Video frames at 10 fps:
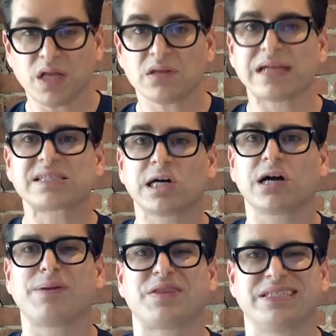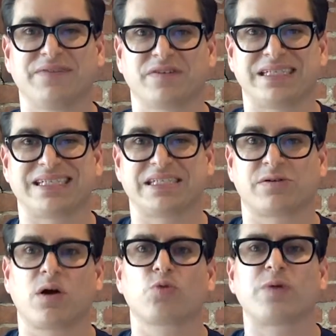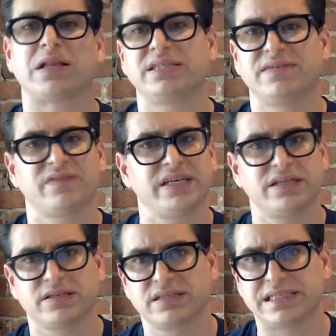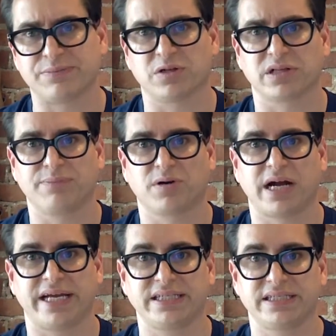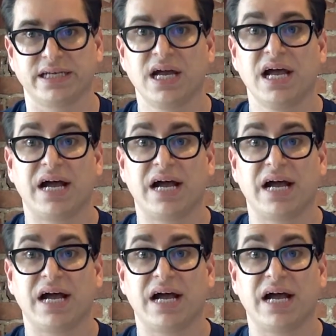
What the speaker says: Let's talk about the differences, because they're all relatively similarly priced.